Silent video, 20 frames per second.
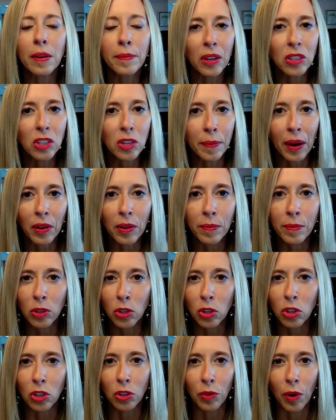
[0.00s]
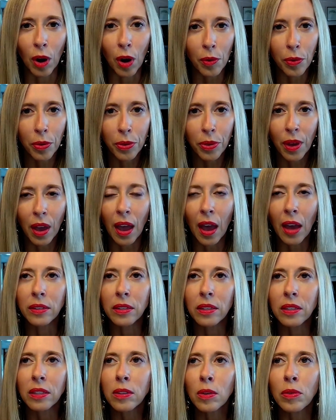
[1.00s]
much about emotional growth.
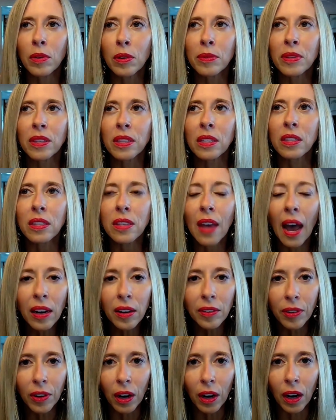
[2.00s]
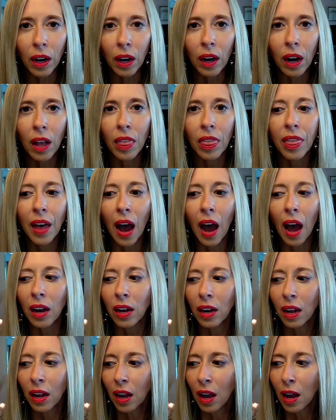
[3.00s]
And so there was this side of her that
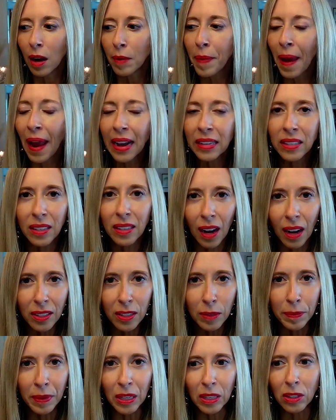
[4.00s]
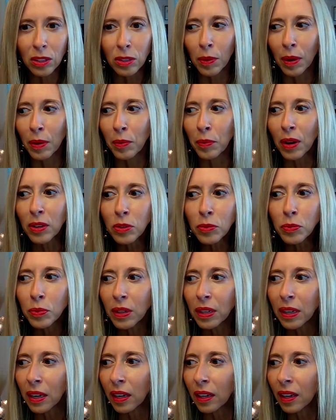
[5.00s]
passed on to me. So I was
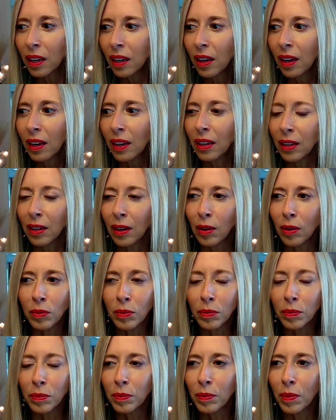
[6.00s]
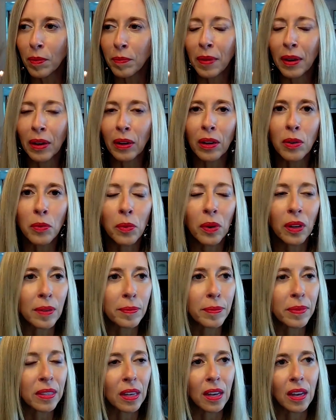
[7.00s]
reading, Marianne
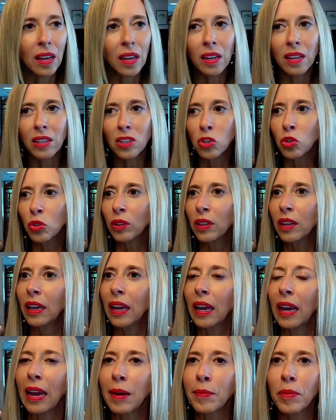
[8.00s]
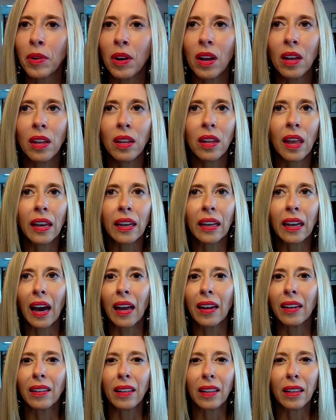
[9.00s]
Williamson and Julia Cameron, like
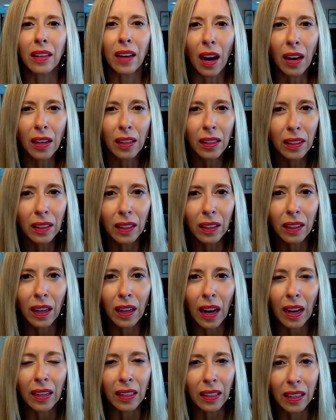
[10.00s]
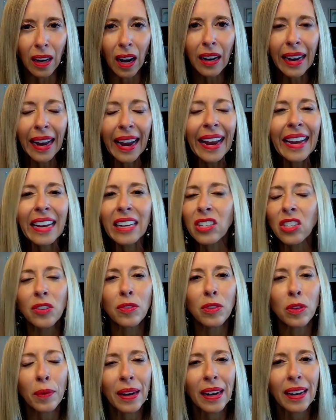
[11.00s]
at a young age,
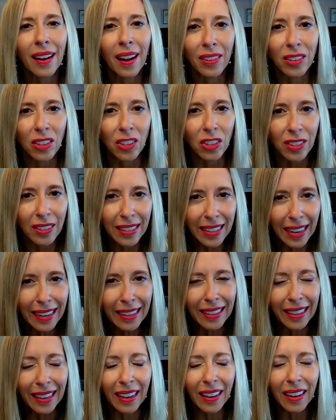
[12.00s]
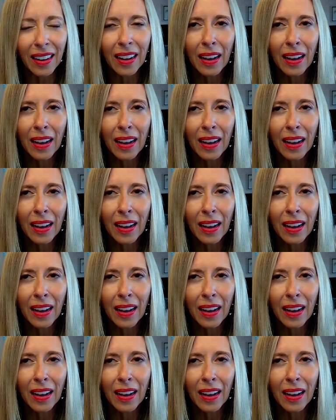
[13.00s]
even though I didn't understand it.